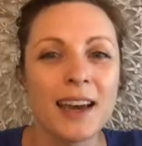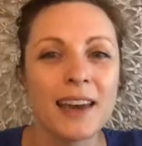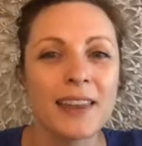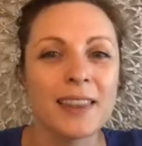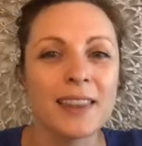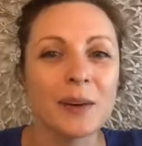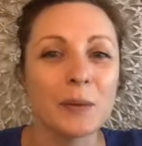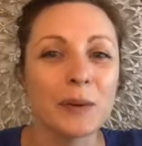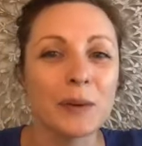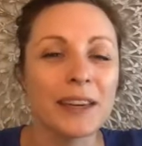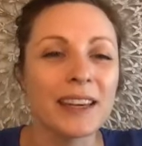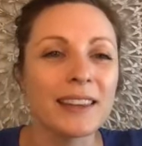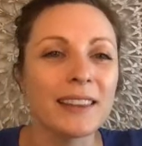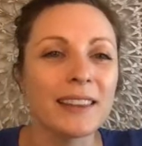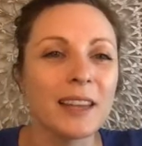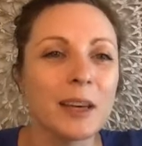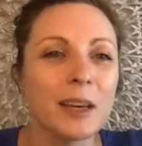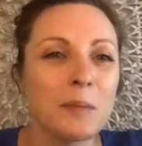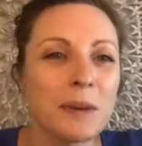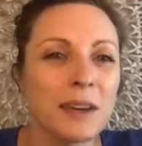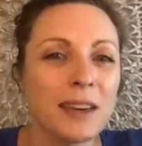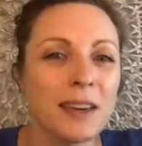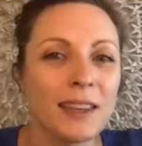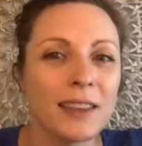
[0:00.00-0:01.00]
then we can
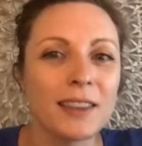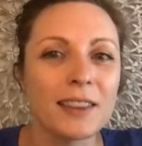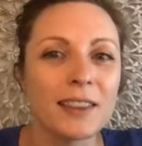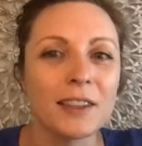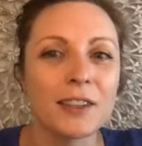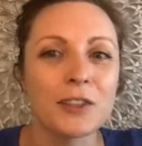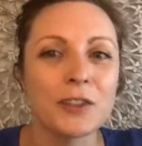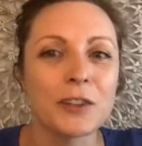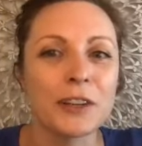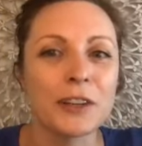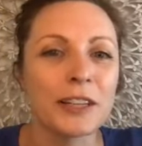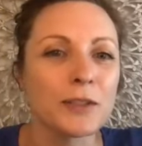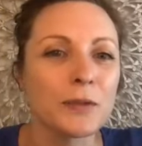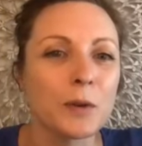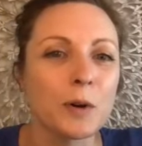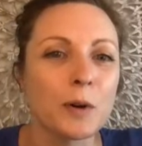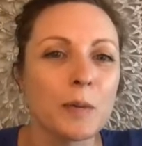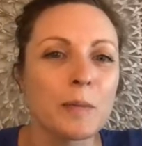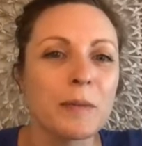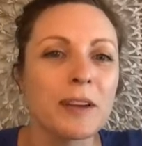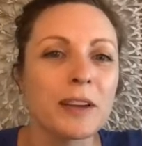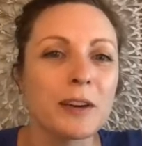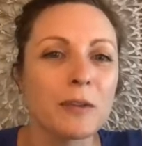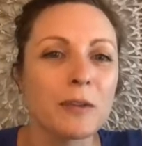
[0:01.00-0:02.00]
limit the
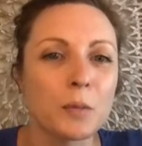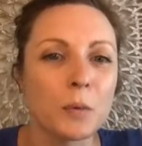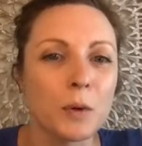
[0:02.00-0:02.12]
transformative